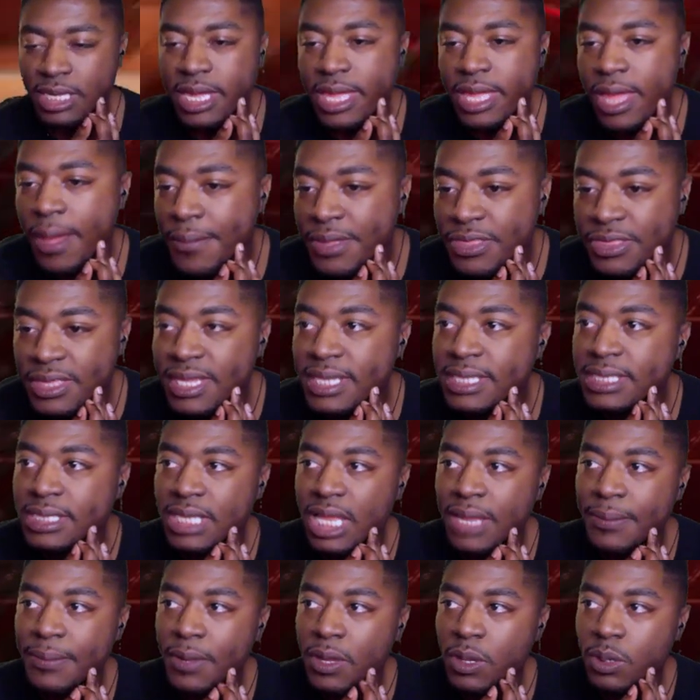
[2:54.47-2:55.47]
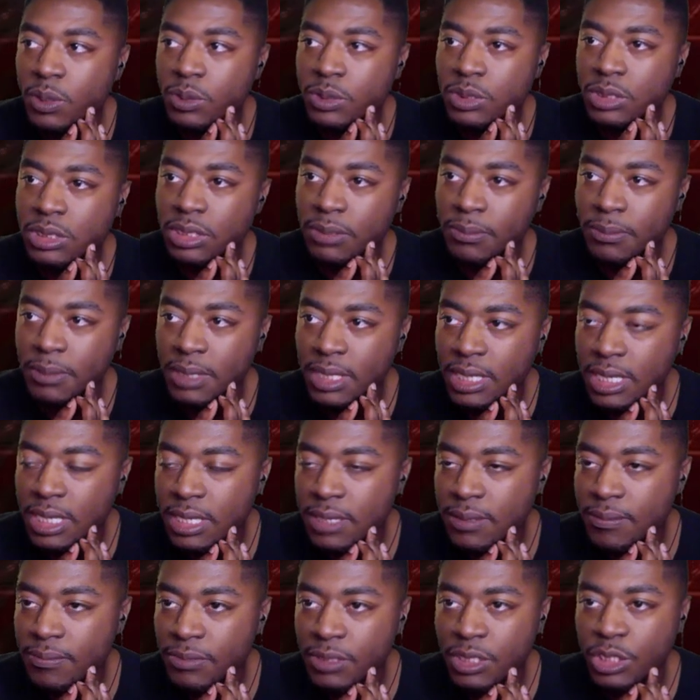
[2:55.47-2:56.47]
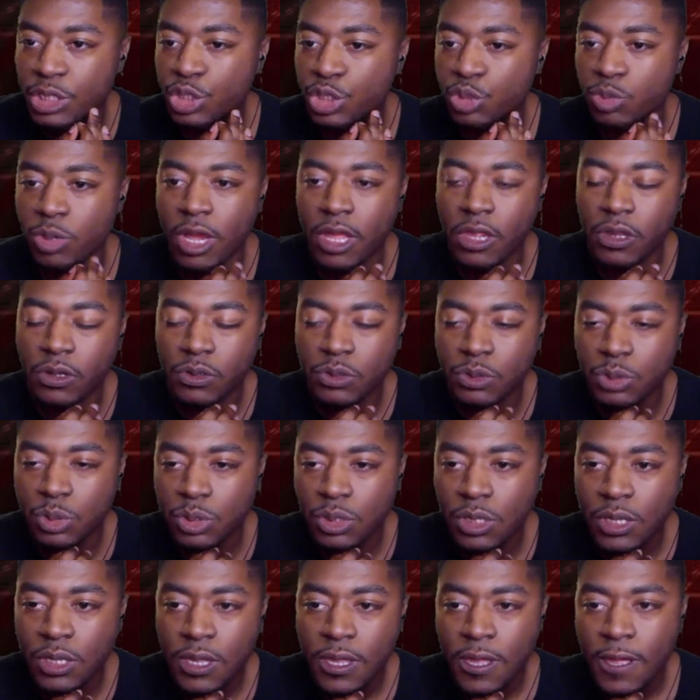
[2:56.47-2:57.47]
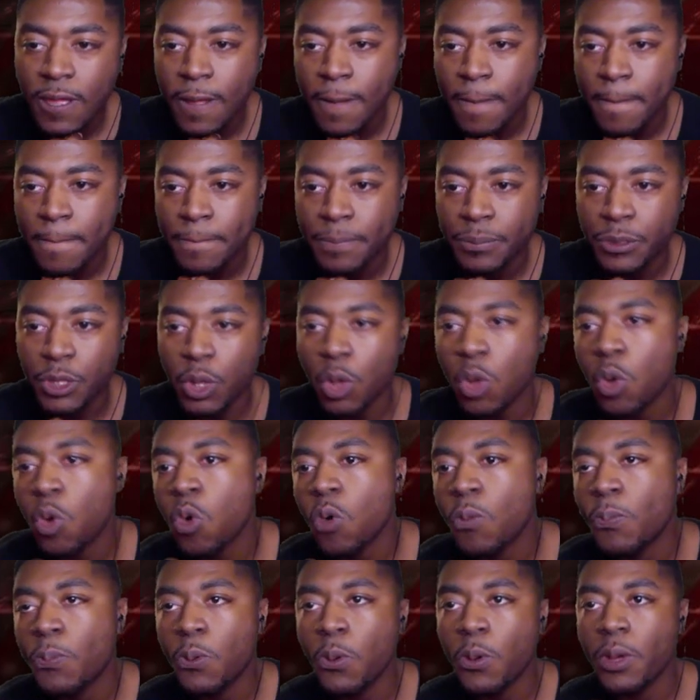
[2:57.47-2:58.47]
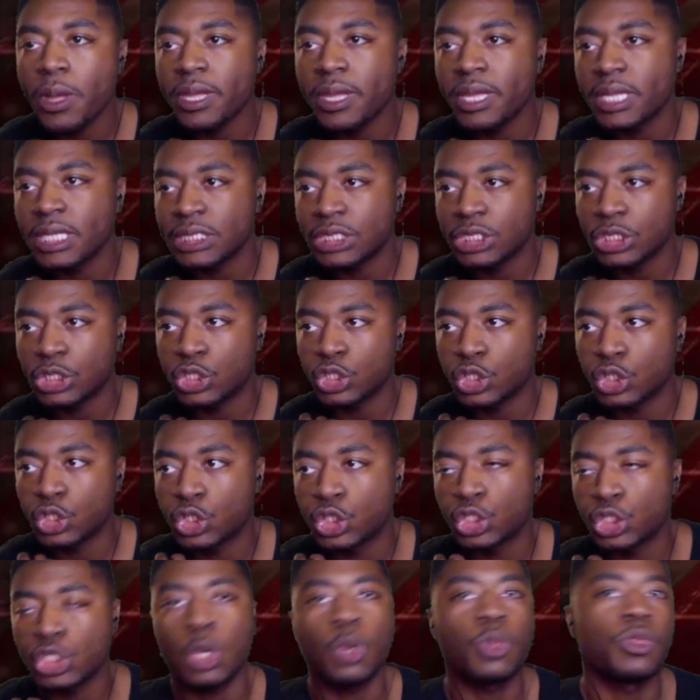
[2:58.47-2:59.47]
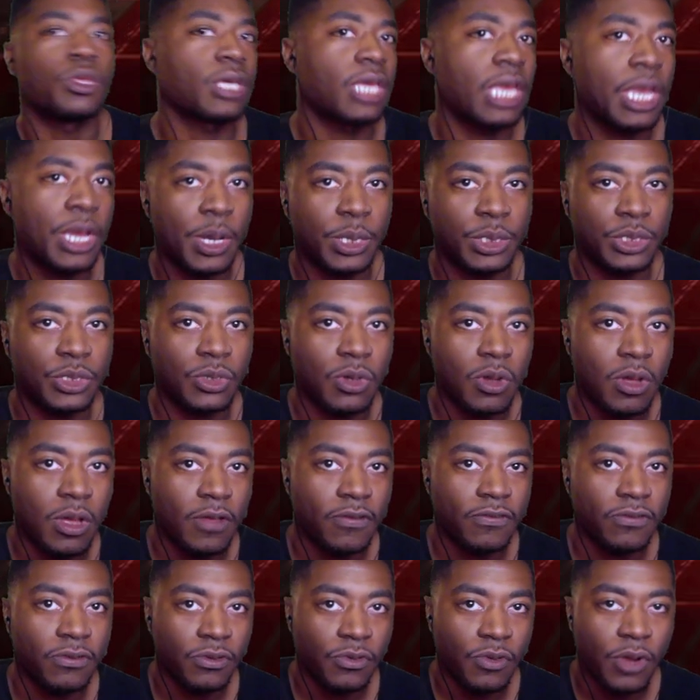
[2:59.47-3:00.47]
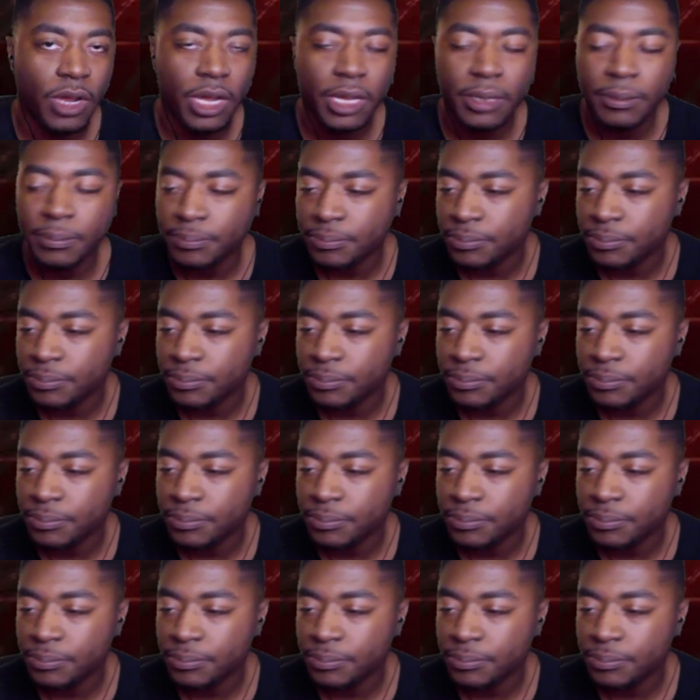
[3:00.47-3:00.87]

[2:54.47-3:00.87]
I mean, these demos to me, these trailers, the whole point is to just show the character off, right?